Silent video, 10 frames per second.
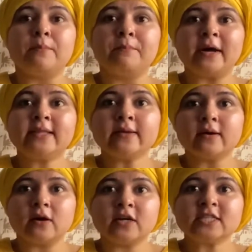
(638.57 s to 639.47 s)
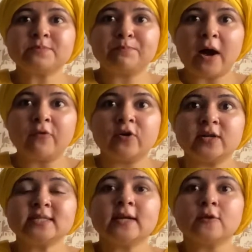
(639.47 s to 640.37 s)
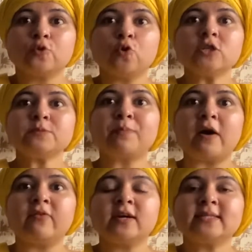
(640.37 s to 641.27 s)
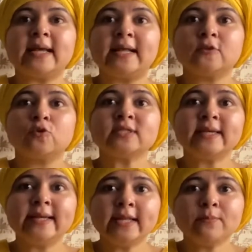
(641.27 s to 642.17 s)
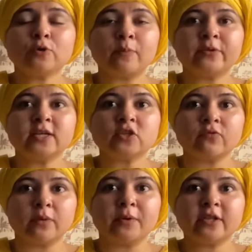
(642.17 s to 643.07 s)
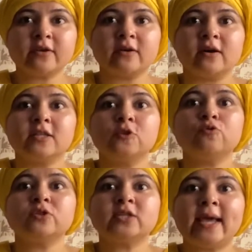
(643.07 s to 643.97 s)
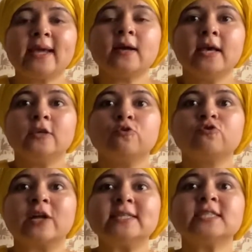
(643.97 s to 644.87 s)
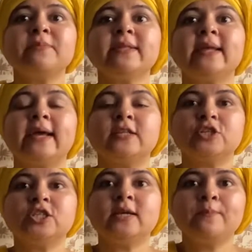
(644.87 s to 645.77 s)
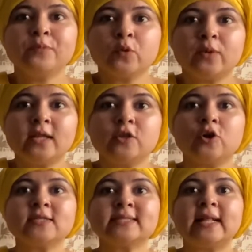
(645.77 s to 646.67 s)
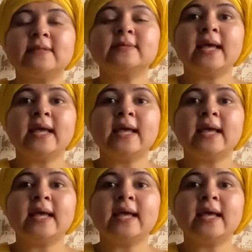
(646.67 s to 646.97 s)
Mother Earth's powers, those powers and those healing properties of the Mother Earth, you transmit the energy within yourselves,